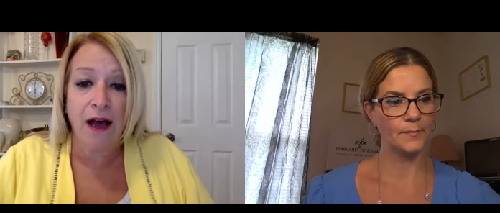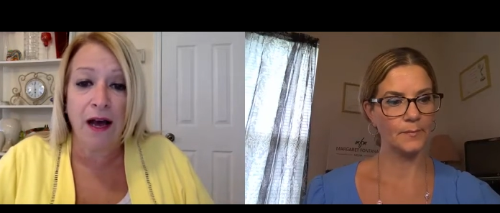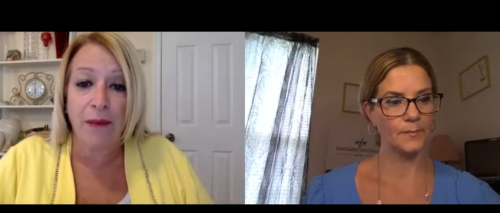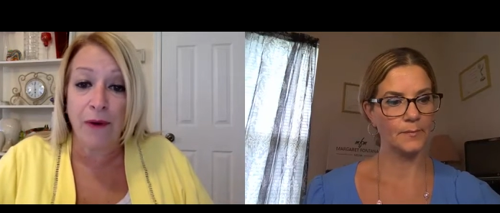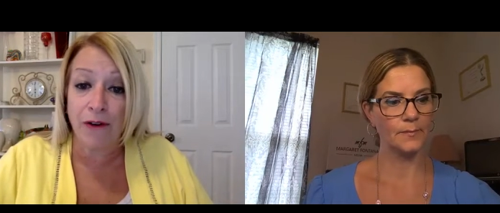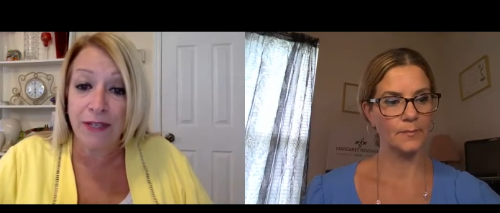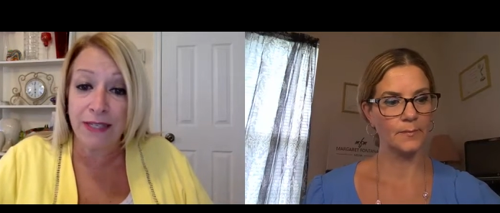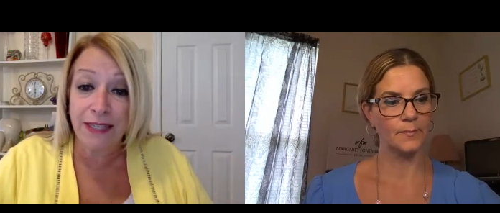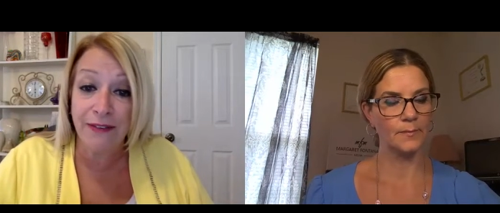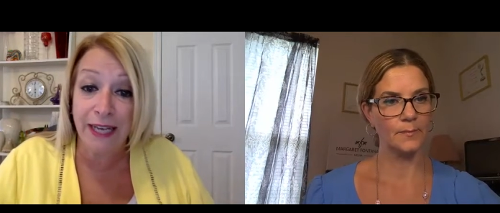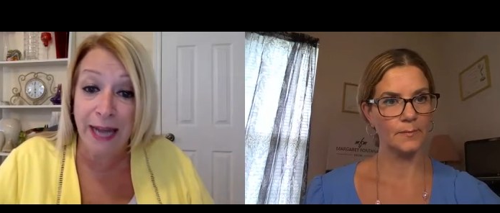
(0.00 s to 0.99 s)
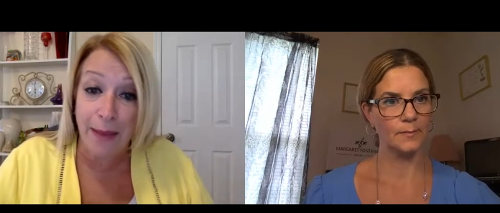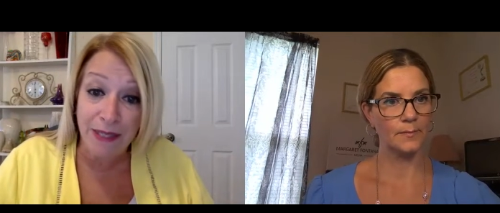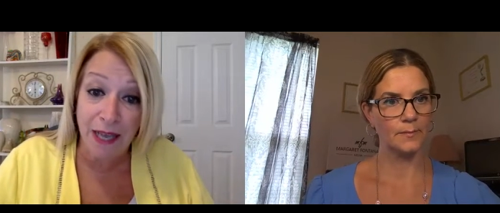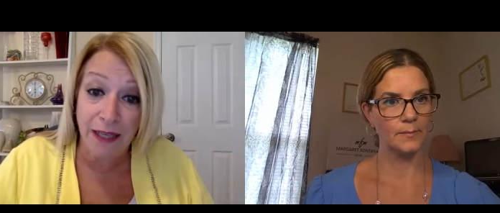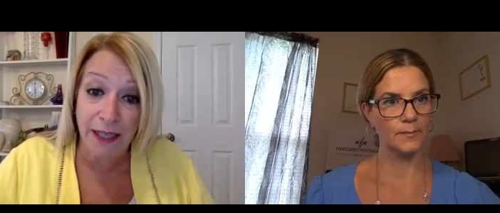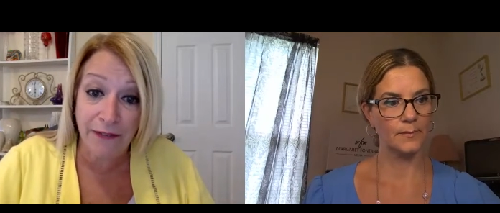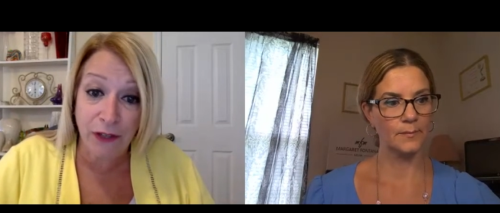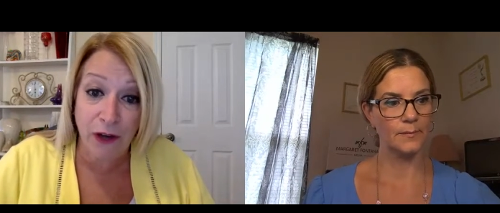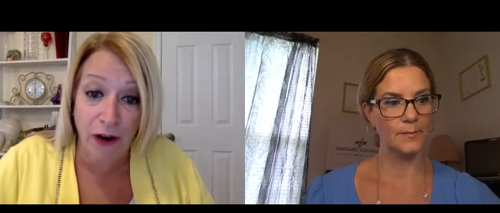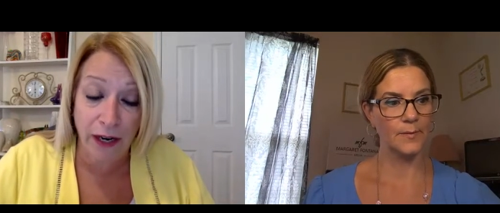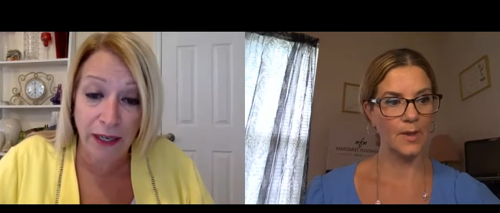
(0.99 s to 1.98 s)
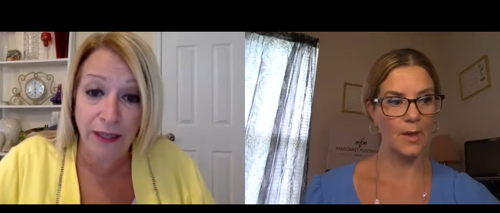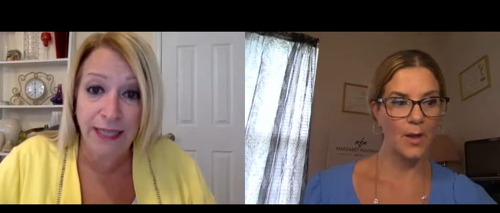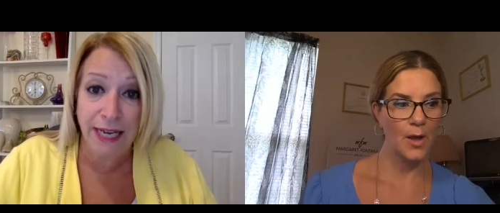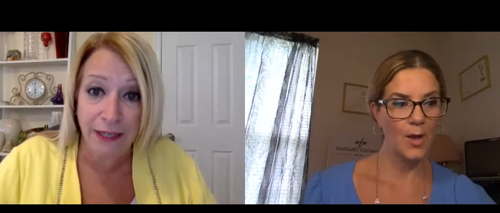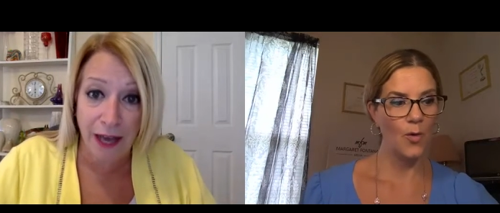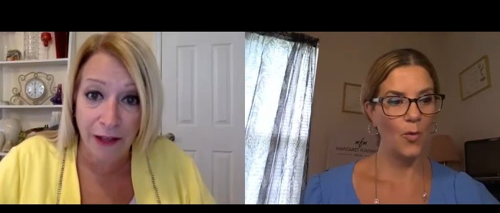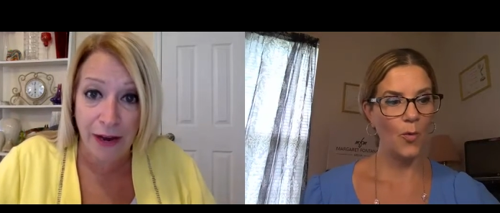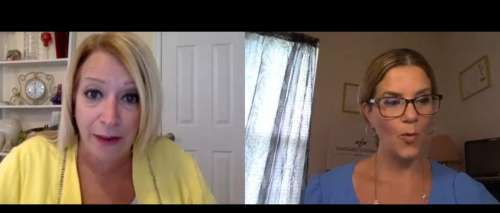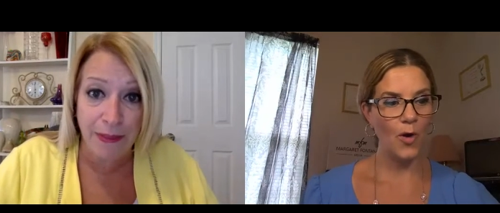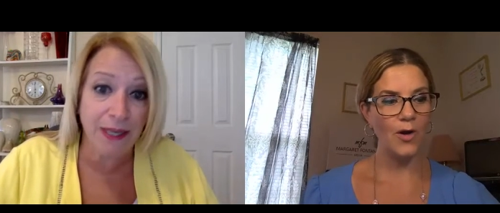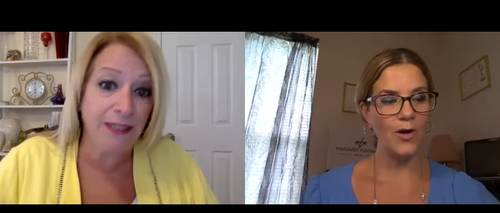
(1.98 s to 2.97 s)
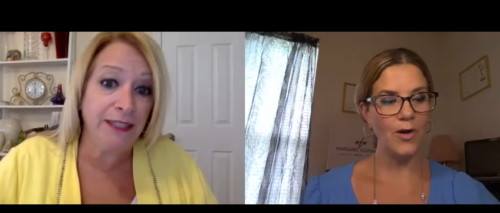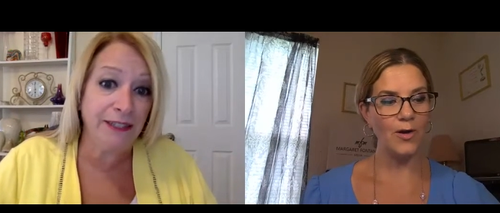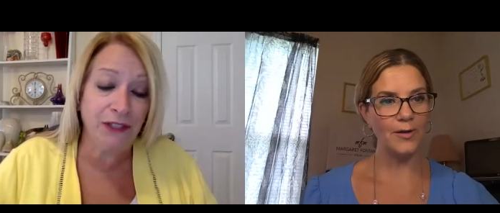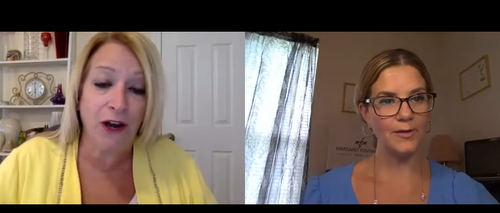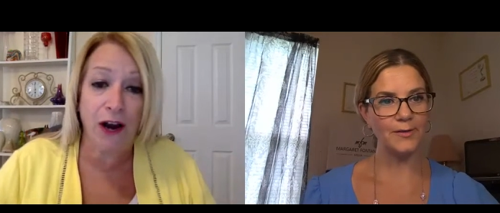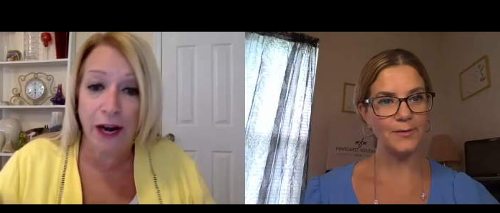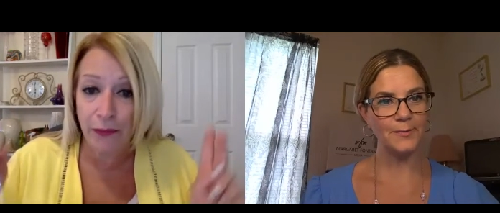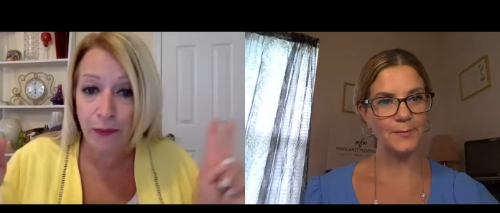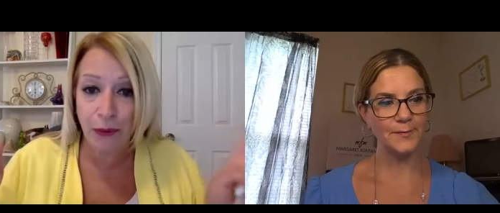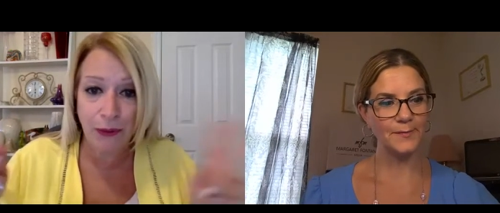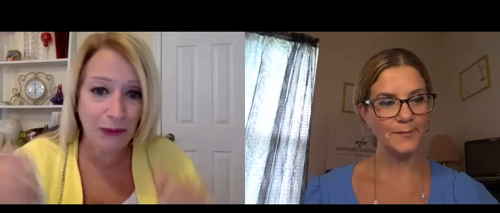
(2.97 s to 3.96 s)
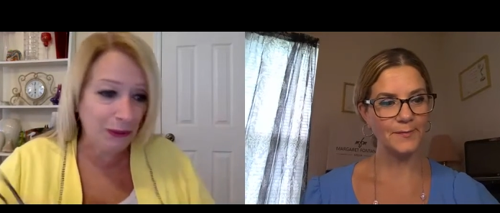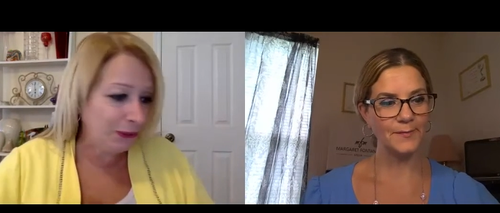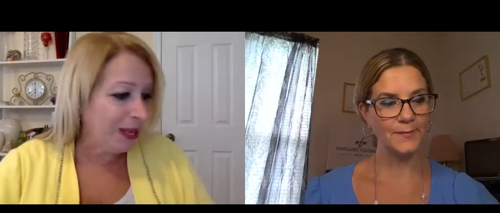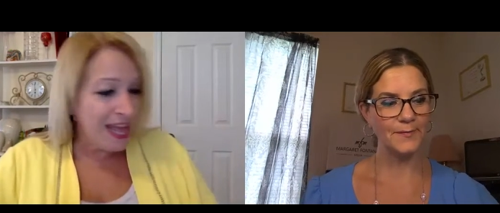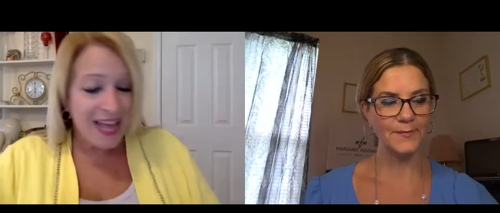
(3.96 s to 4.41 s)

Speaker 1: um, are receiving an Amazon gift card, a $10 Amazon Whoa. gift card.